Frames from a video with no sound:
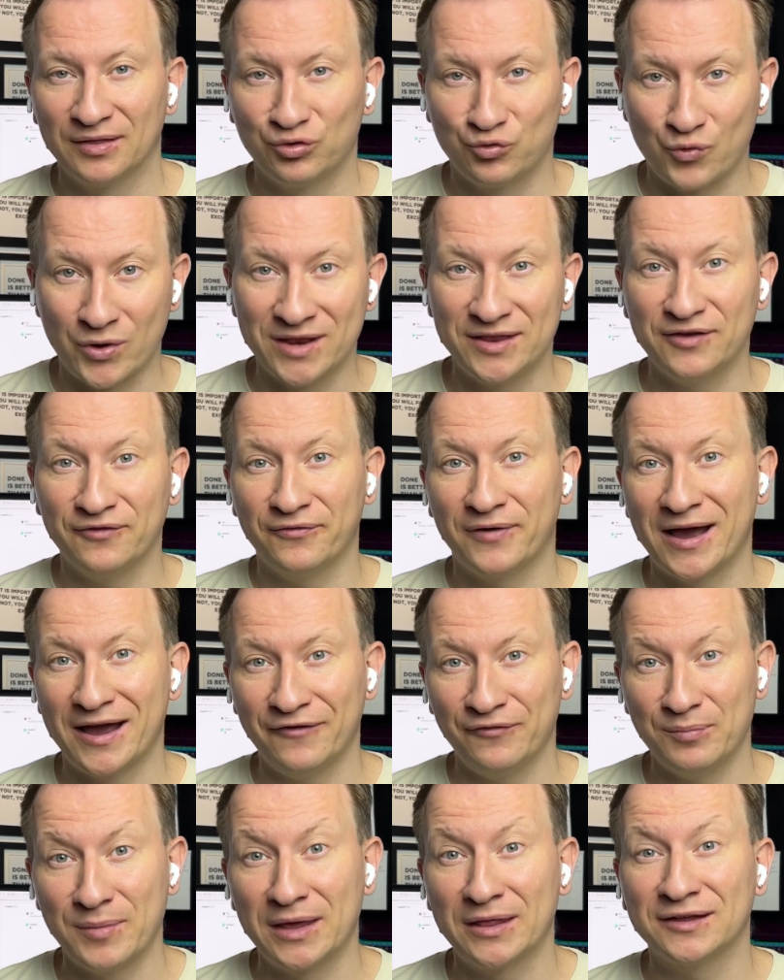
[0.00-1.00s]

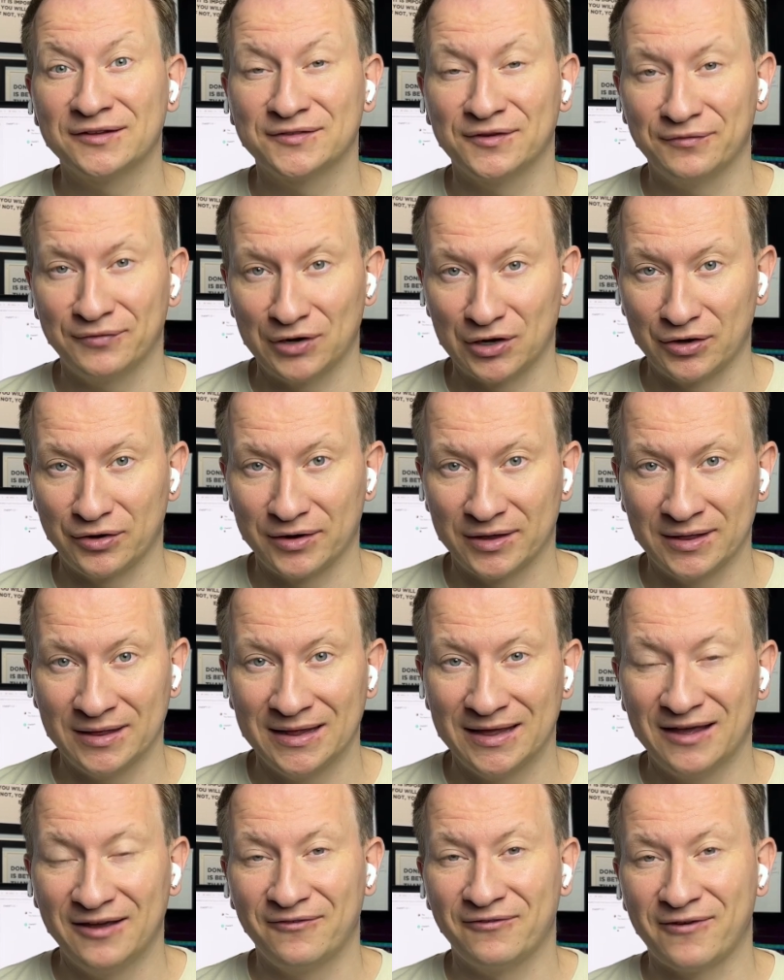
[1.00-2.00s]
25 minutes of learning,
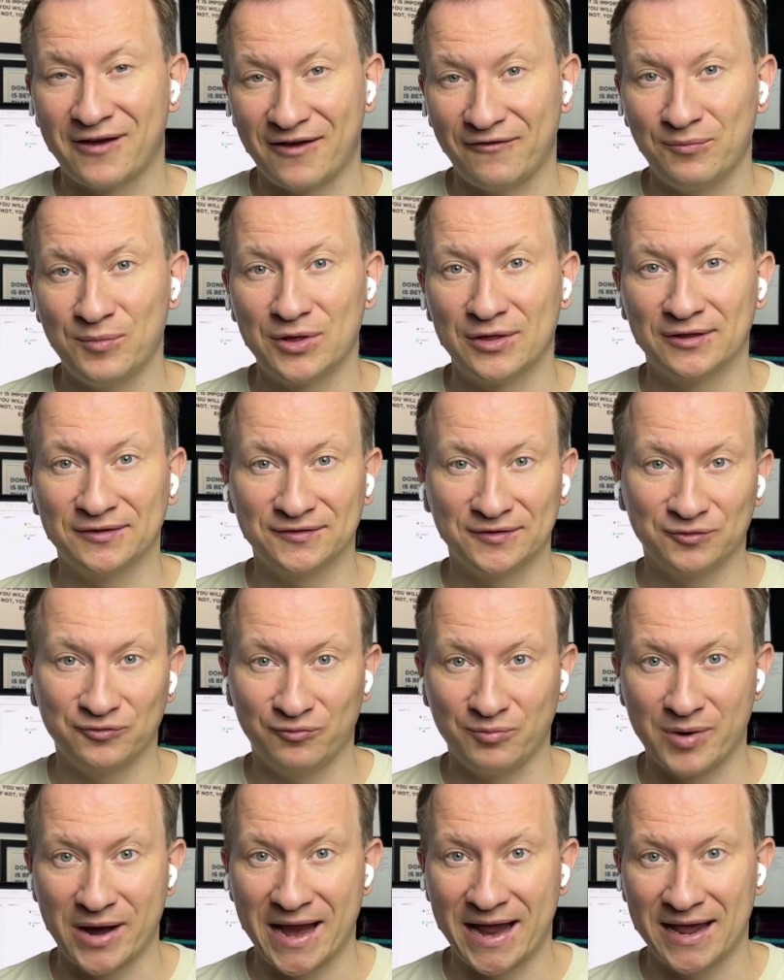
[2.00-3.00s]
5 minutes
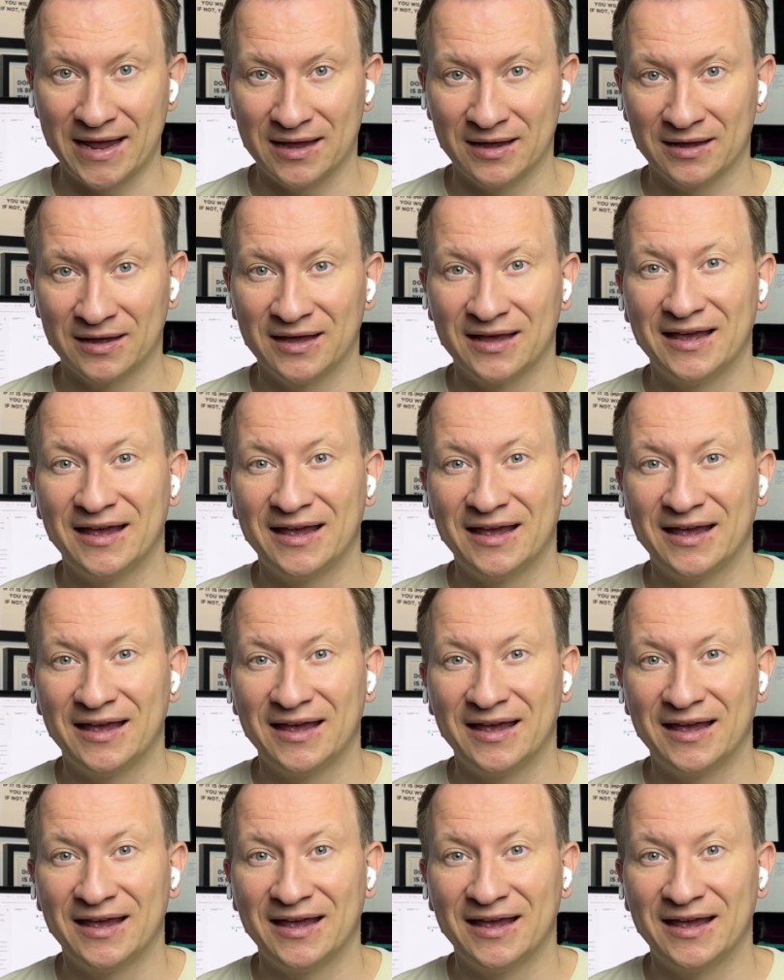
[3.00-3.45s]
of break.